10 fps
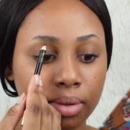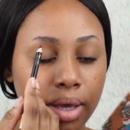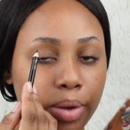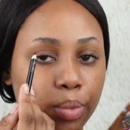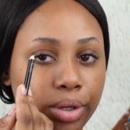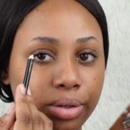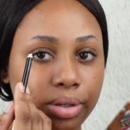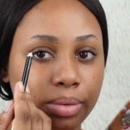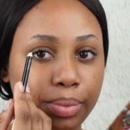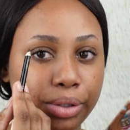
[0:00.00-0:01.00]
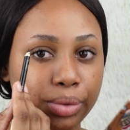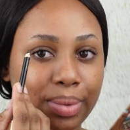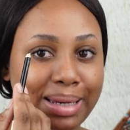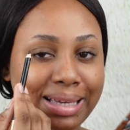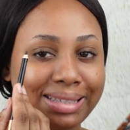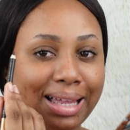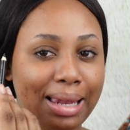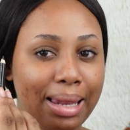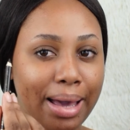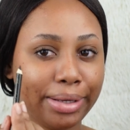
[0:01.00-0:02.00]
And what you're going to be doing is a
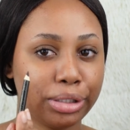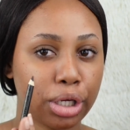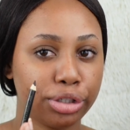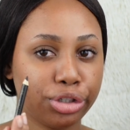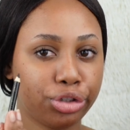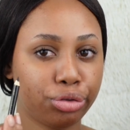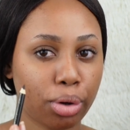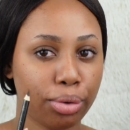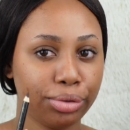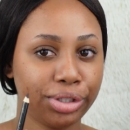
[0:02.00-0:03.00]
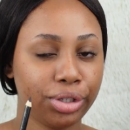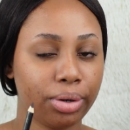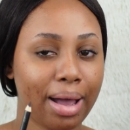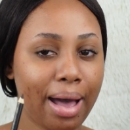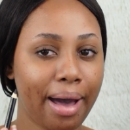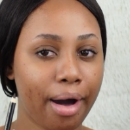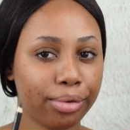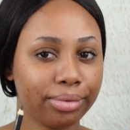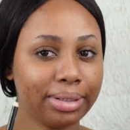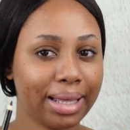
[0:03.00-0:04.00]
light strokes. You're
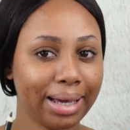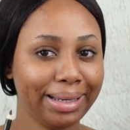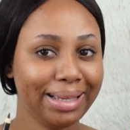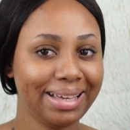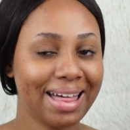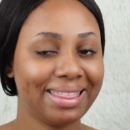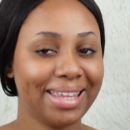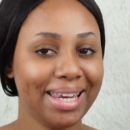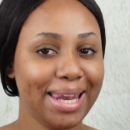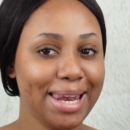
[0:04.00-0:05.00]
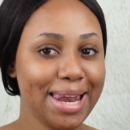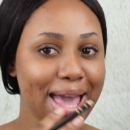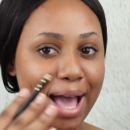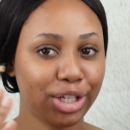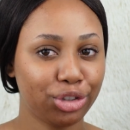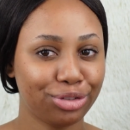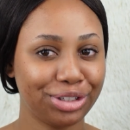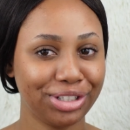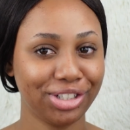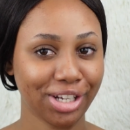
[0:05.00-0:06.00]
outlining the
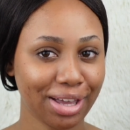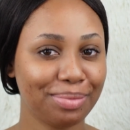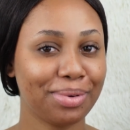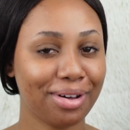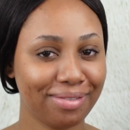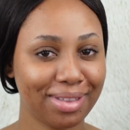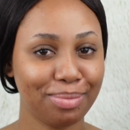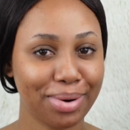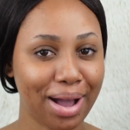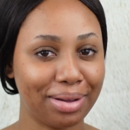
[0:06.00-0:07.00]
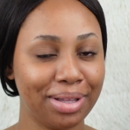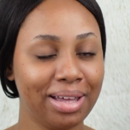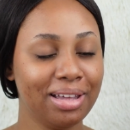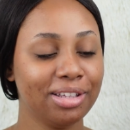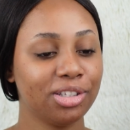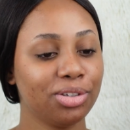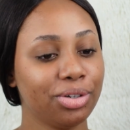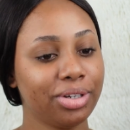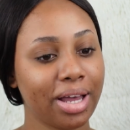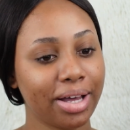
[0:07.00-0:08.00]
natural shape of the brow. So
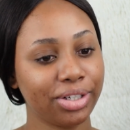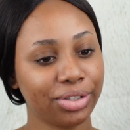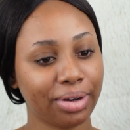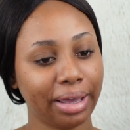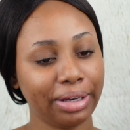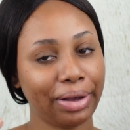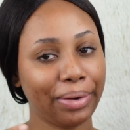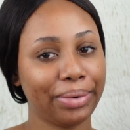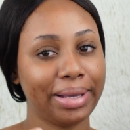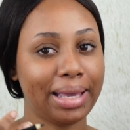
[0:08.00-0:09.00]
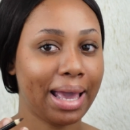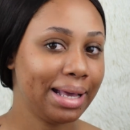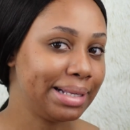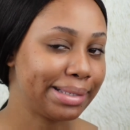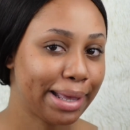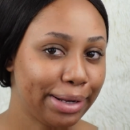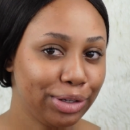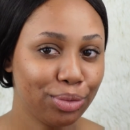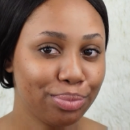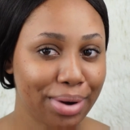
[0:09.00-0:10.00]
you're not trying to create a
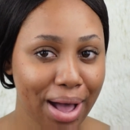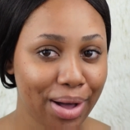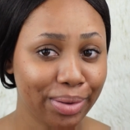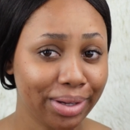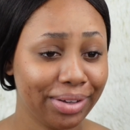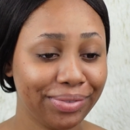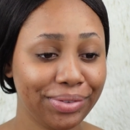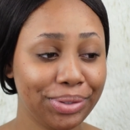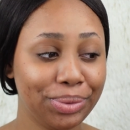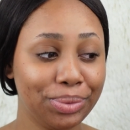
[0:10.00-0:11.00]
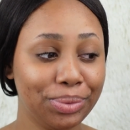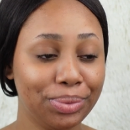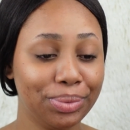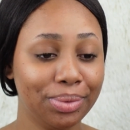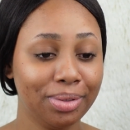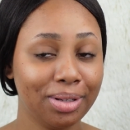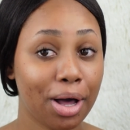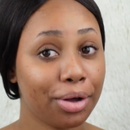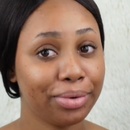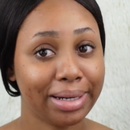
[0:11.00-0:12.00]
new brow if you
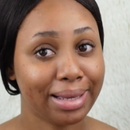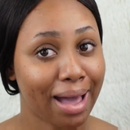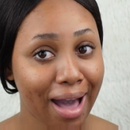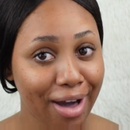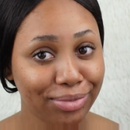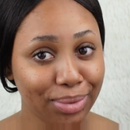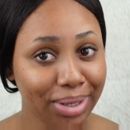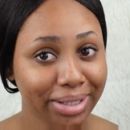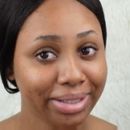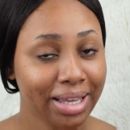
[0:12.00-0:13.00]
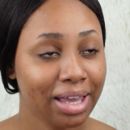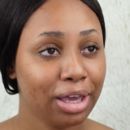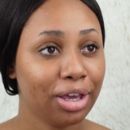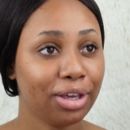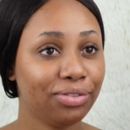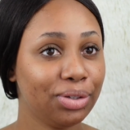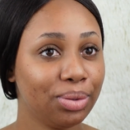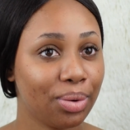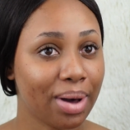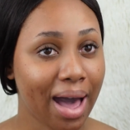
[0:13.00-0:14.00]
already have one. If you
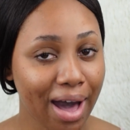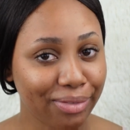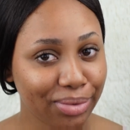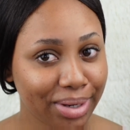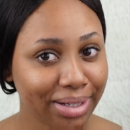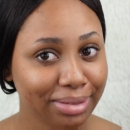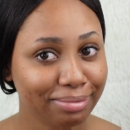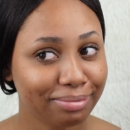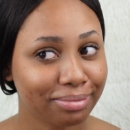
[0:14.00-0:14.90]
don't have one,